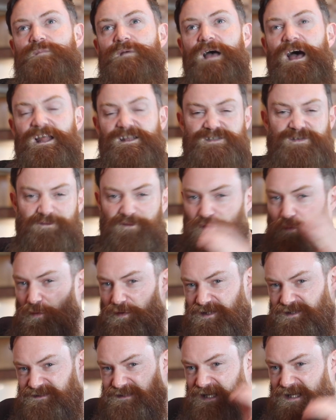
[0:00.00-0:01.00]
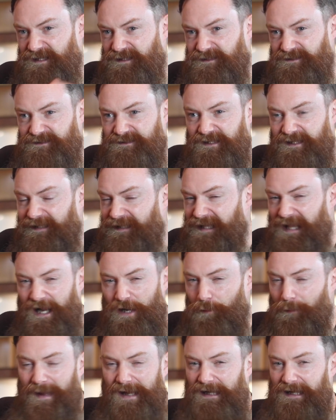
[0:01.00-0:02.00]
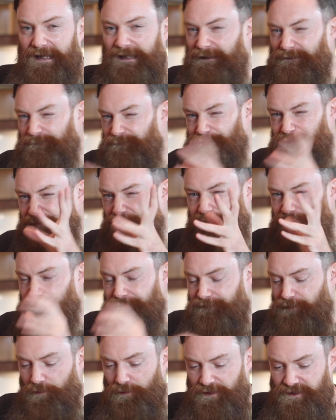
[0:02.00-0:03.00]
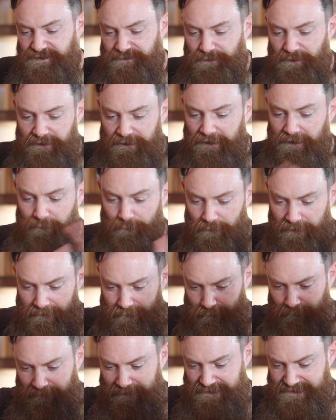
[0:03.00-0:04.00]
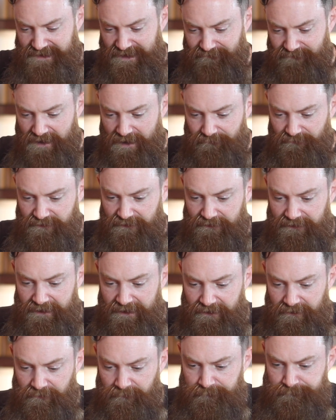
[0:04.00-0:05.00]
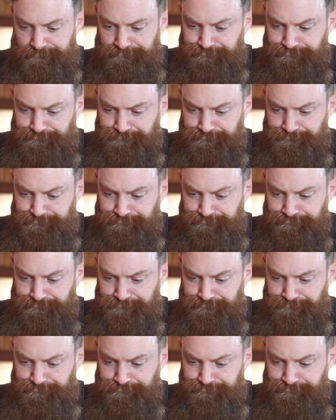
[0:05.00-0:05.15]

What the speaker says: And there's a few others there. There's like Yellow Belly and a few others, but like we'll save them till later.